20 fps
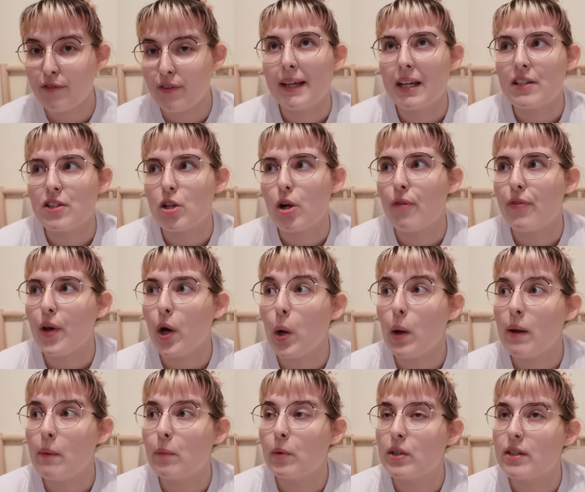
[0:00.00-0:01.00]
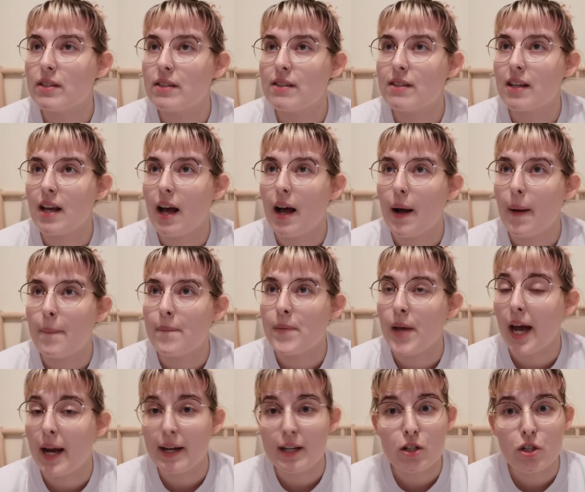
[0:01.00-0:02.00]
because although it was,
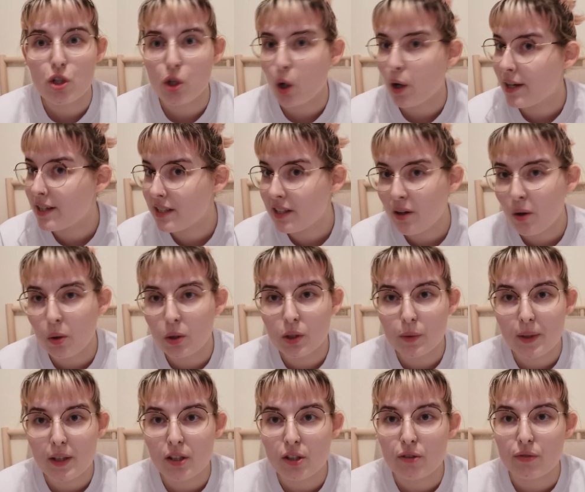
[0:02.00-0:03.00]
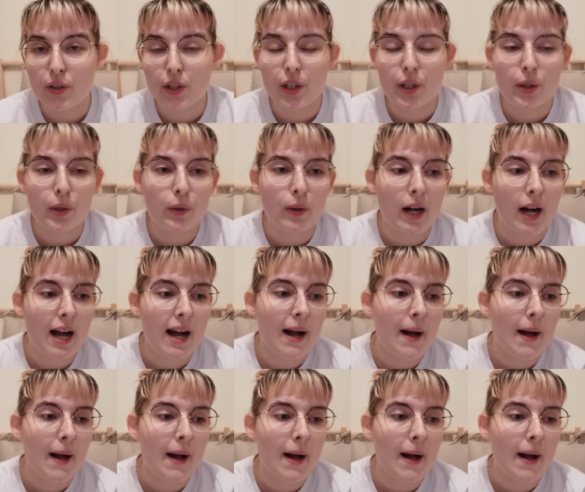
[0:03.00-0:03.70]
I enjoyed it all the way through,